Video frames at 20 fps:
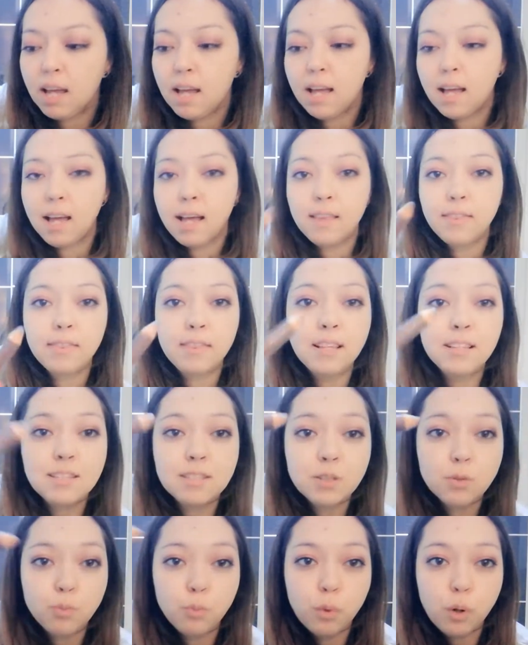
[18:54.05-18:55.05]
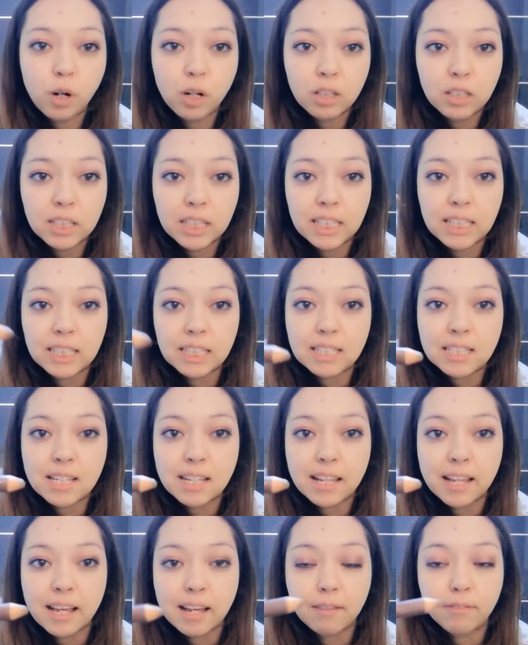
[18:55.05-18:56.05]
and this is what it's
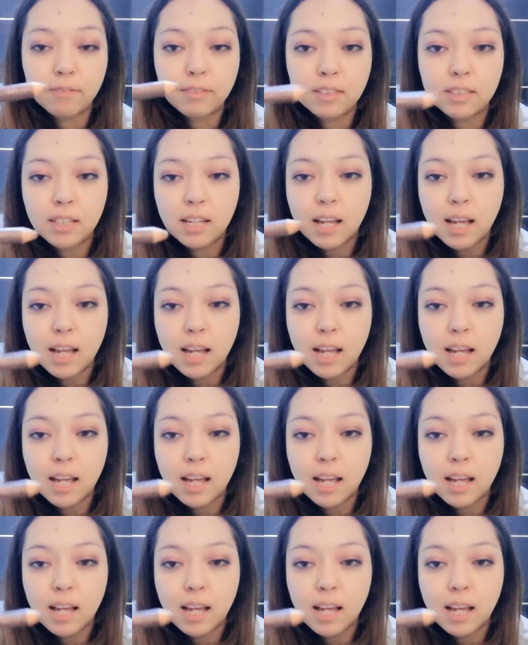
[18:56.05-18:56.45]
left.